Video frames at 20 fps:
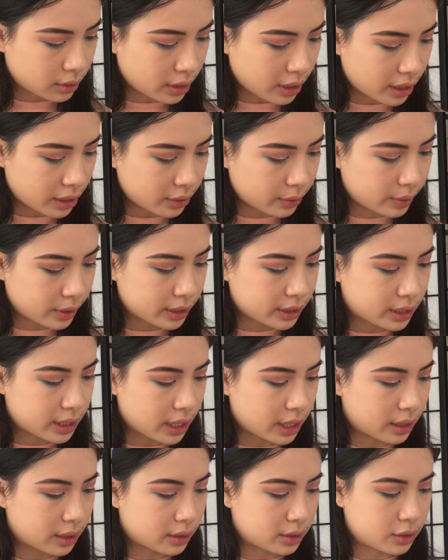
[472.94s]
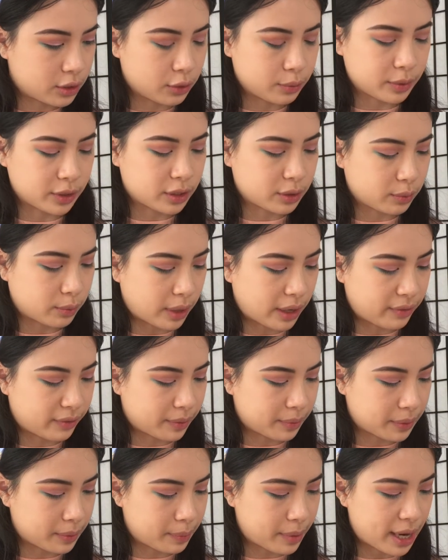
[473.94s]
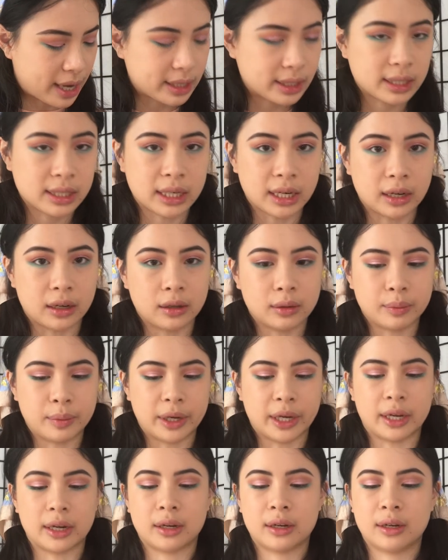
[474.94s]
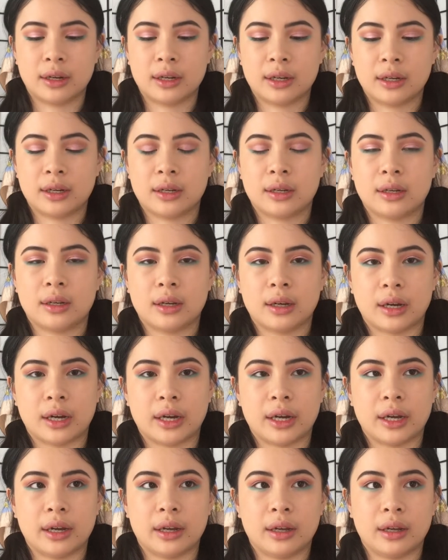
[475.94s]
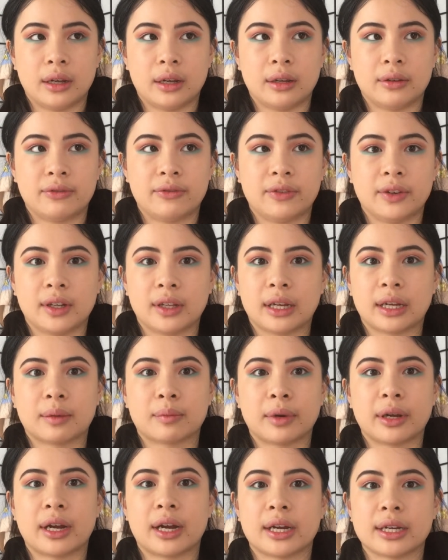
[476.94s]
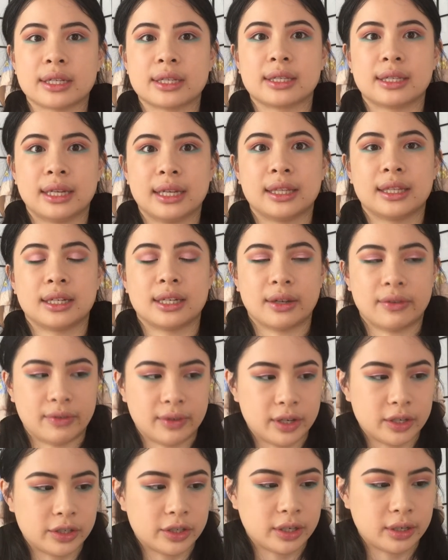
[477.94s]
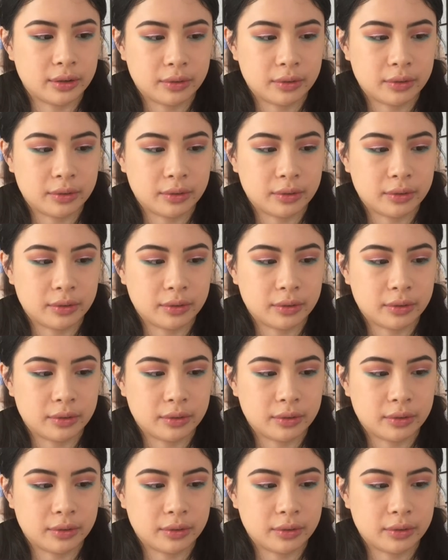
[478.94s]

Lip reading: I don't want to take too much away from the pastel, but I feel like my eyes need the definition.